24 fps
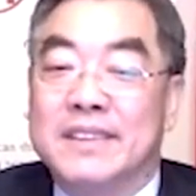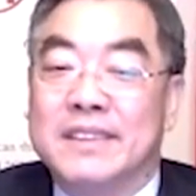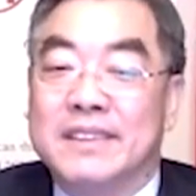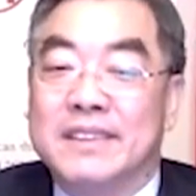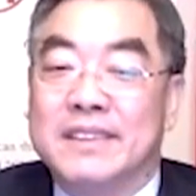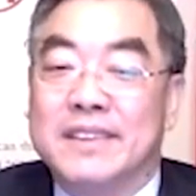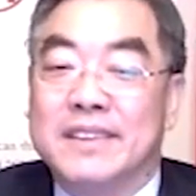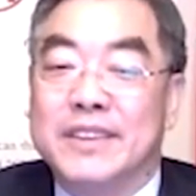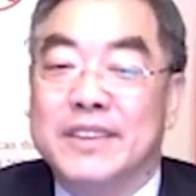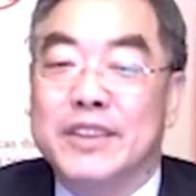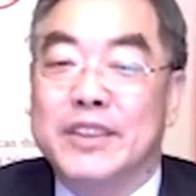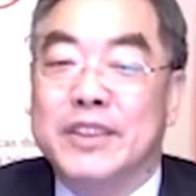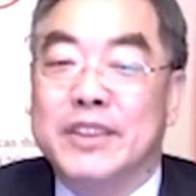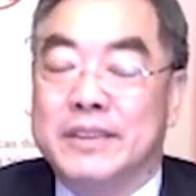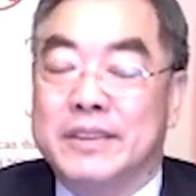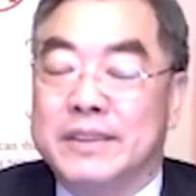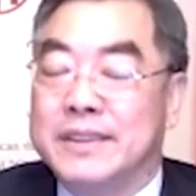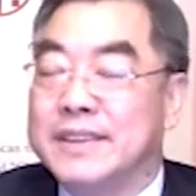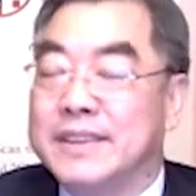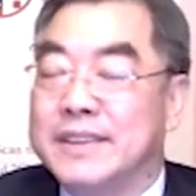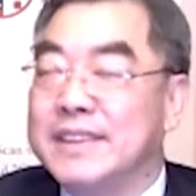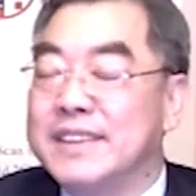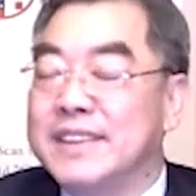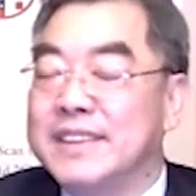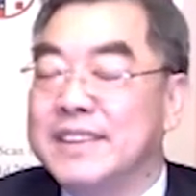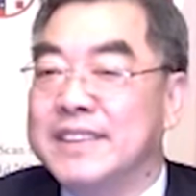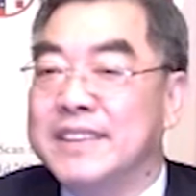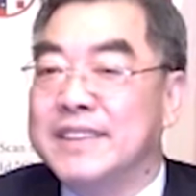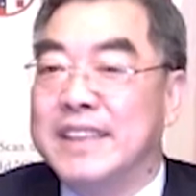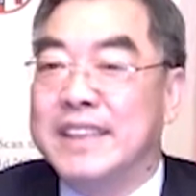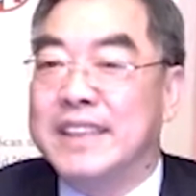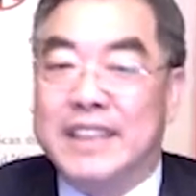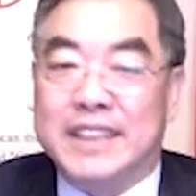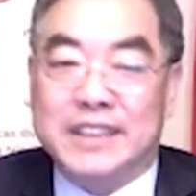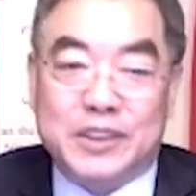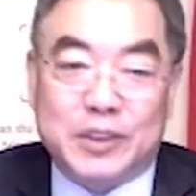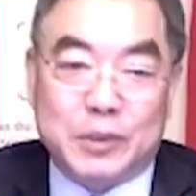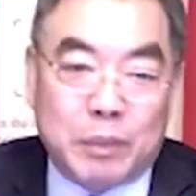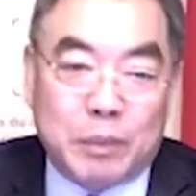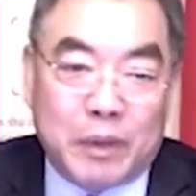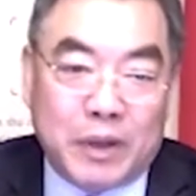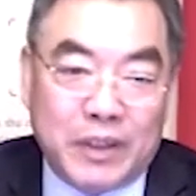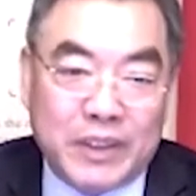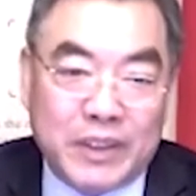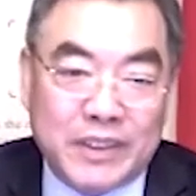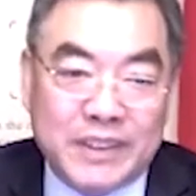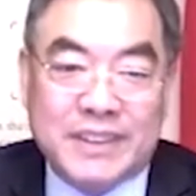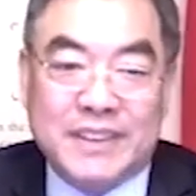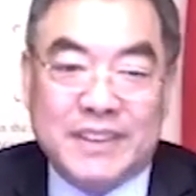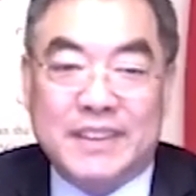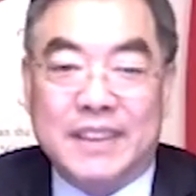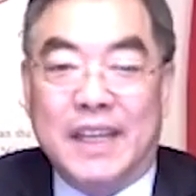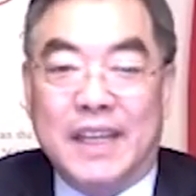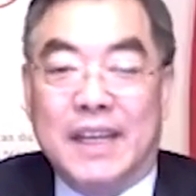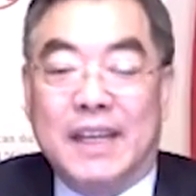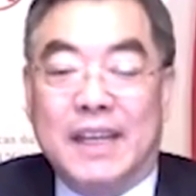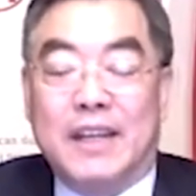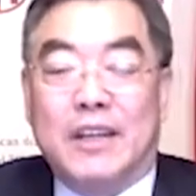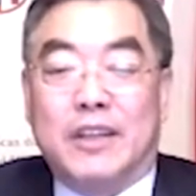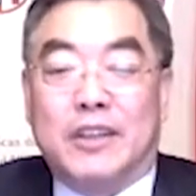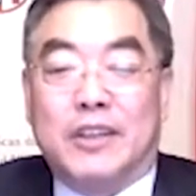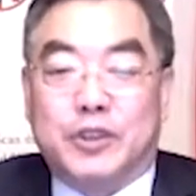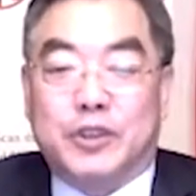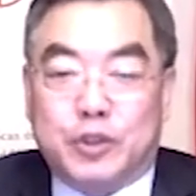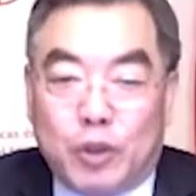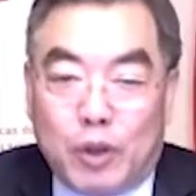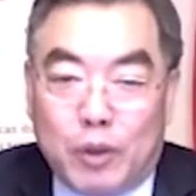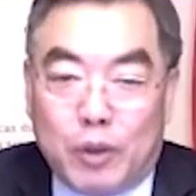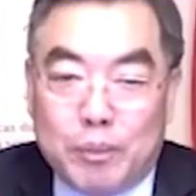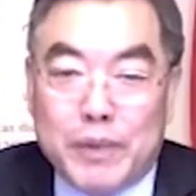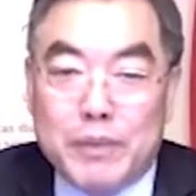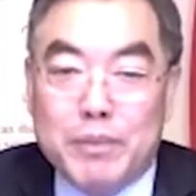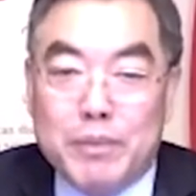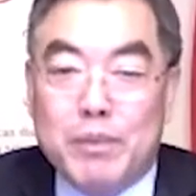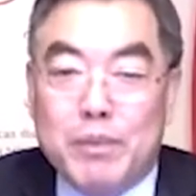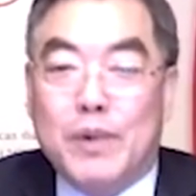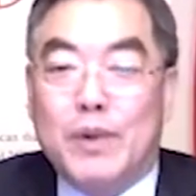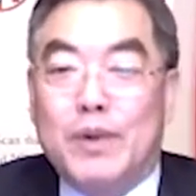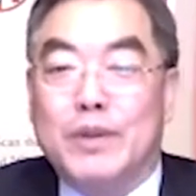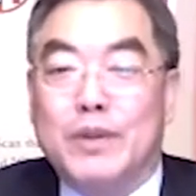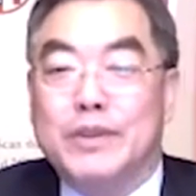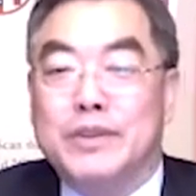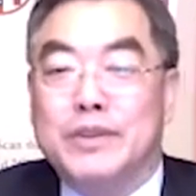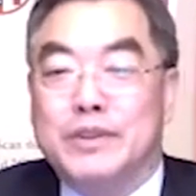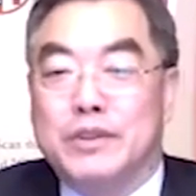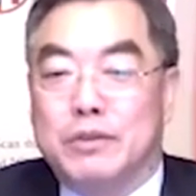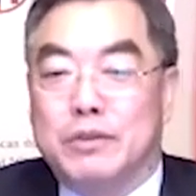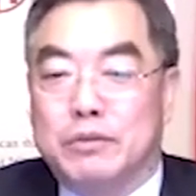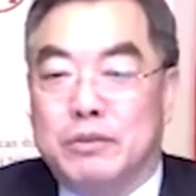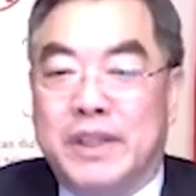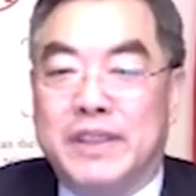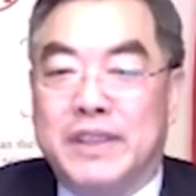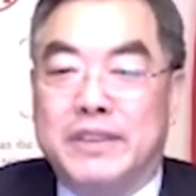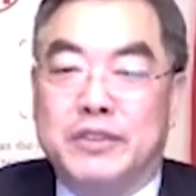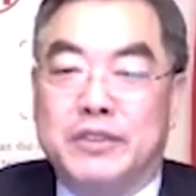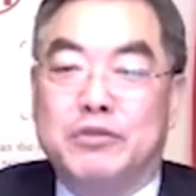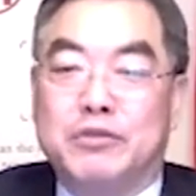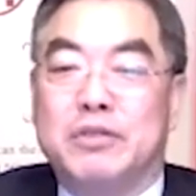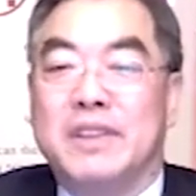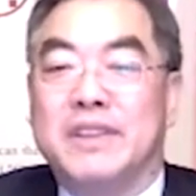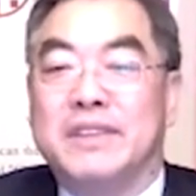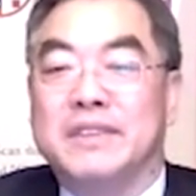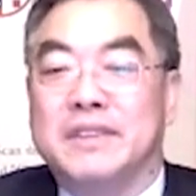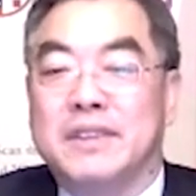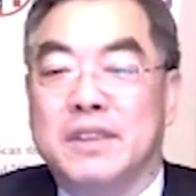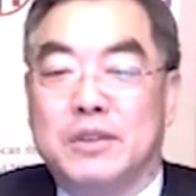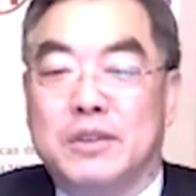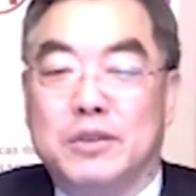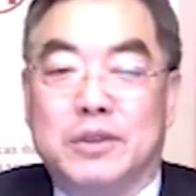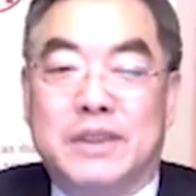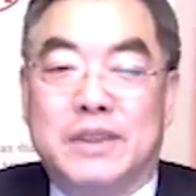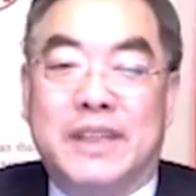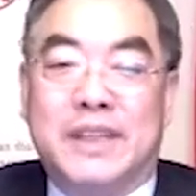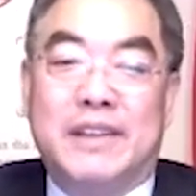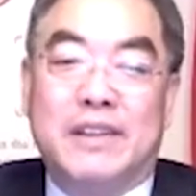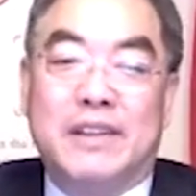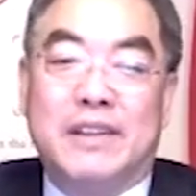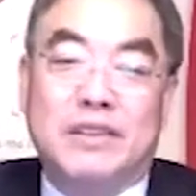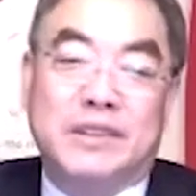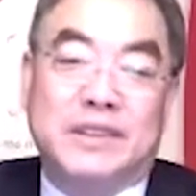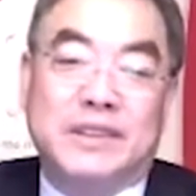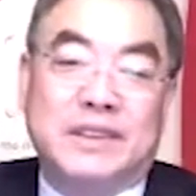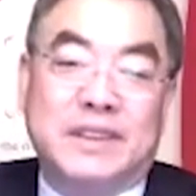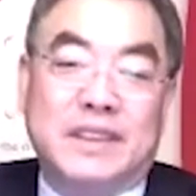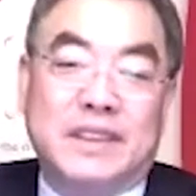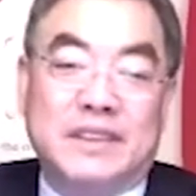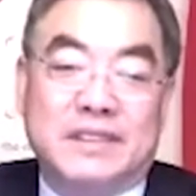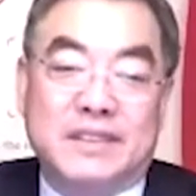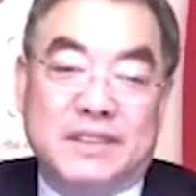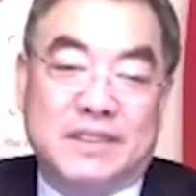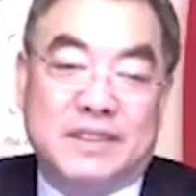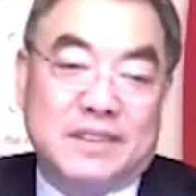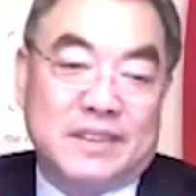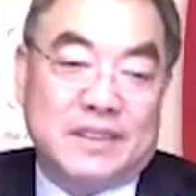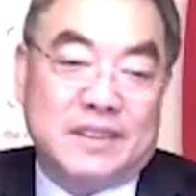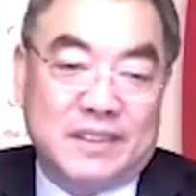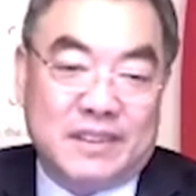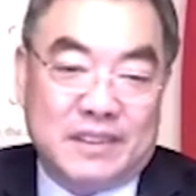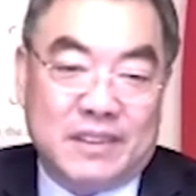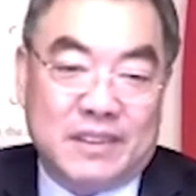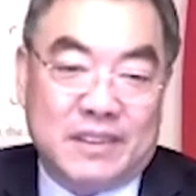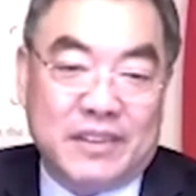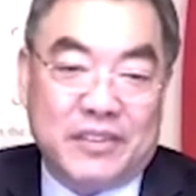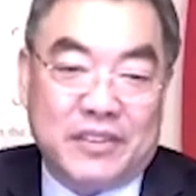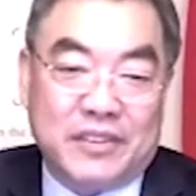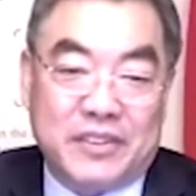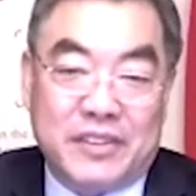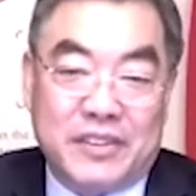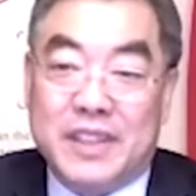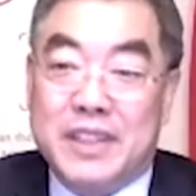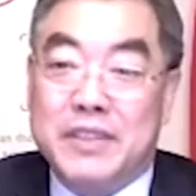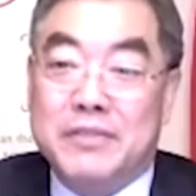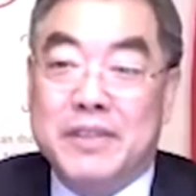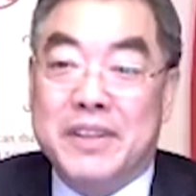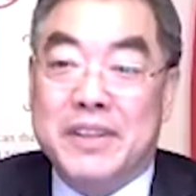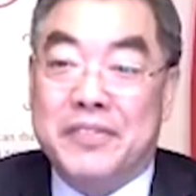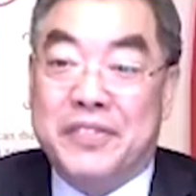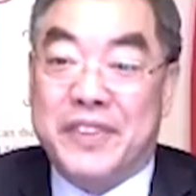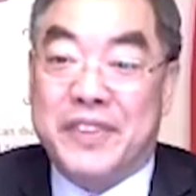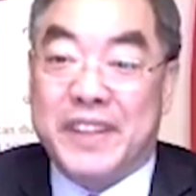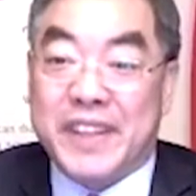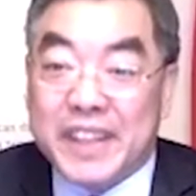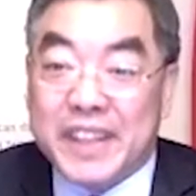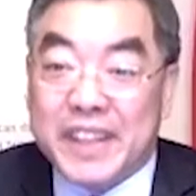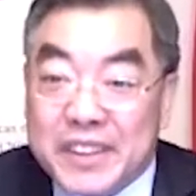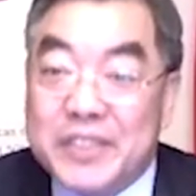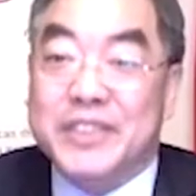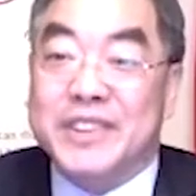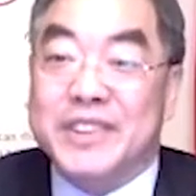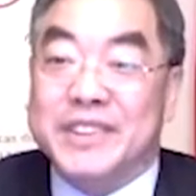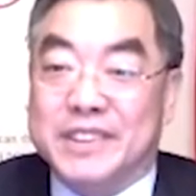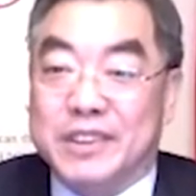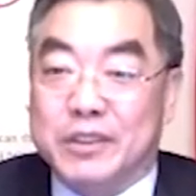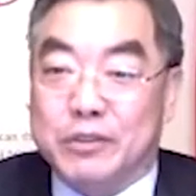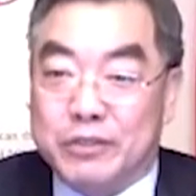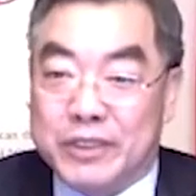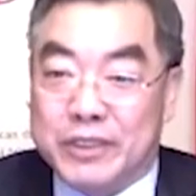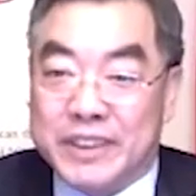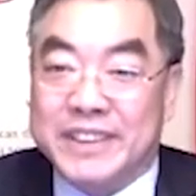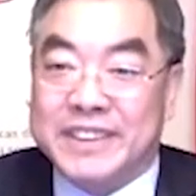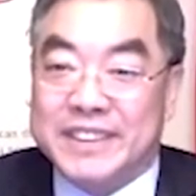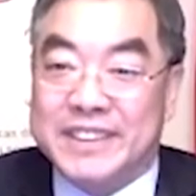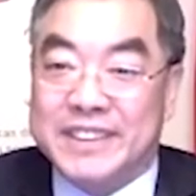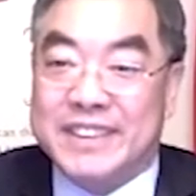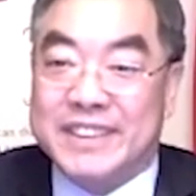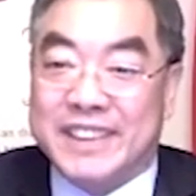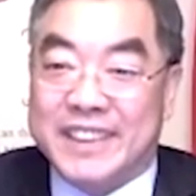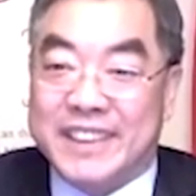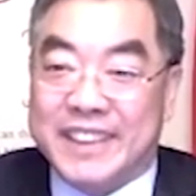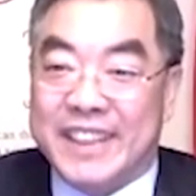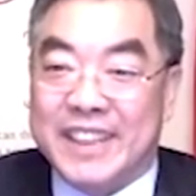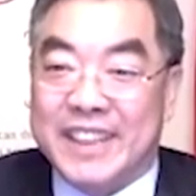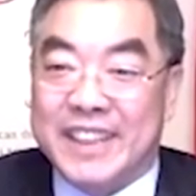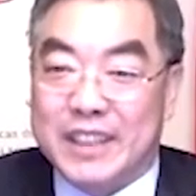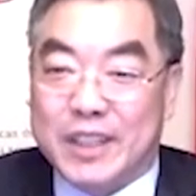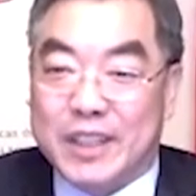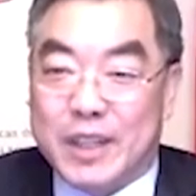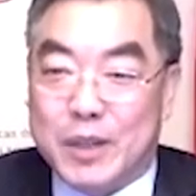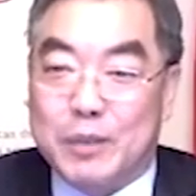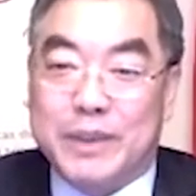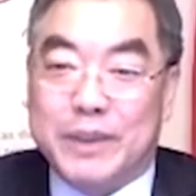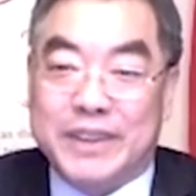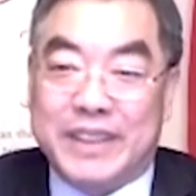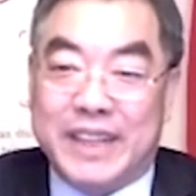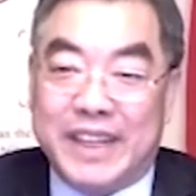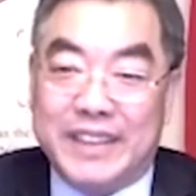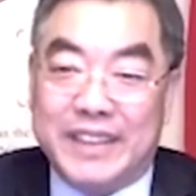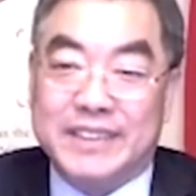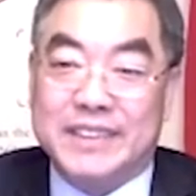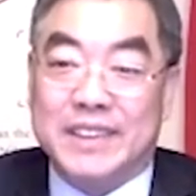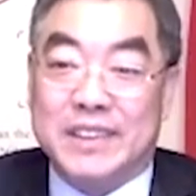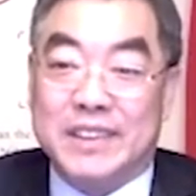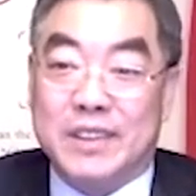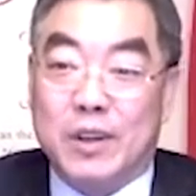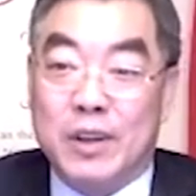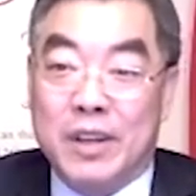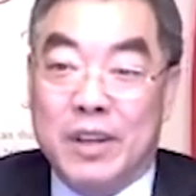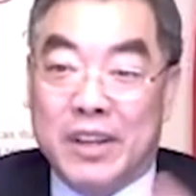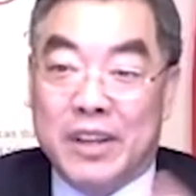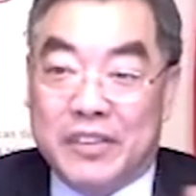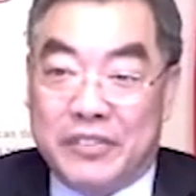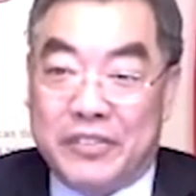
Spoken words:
you could see the scenic spots, shopping malls, restaurants, hotels, and even theaters recently, a couple of days ago.